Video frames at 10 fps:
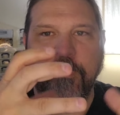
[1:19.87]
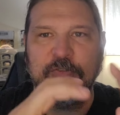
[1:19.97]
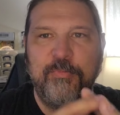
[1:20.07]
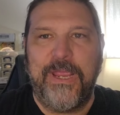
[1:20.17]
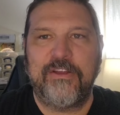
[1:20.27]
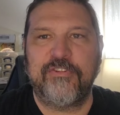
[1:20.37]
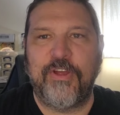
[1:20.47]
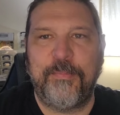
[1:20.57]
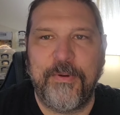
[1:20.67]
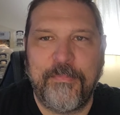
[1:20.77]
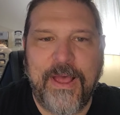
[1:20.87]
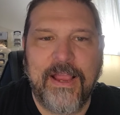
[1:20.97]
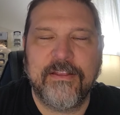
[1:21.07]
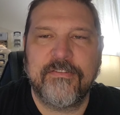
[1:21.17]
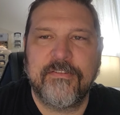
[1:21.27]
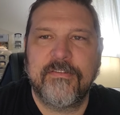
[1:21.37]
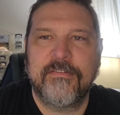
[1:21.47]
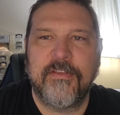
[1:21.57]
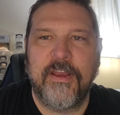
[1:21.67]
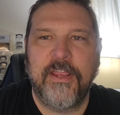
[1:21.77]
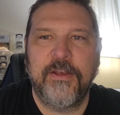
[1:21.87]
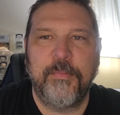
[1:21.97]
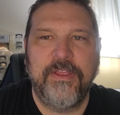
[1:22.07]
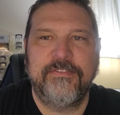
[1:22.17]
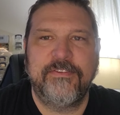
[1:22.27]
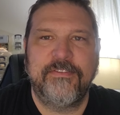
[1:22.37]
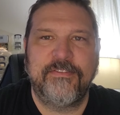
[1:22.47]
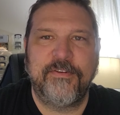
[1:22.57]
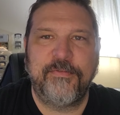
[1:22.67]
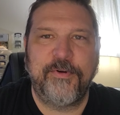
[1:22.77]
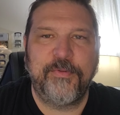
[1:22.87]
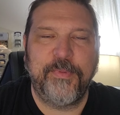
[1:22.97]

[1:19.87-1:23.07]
smashed up in pockets, sliding into bases and so forth.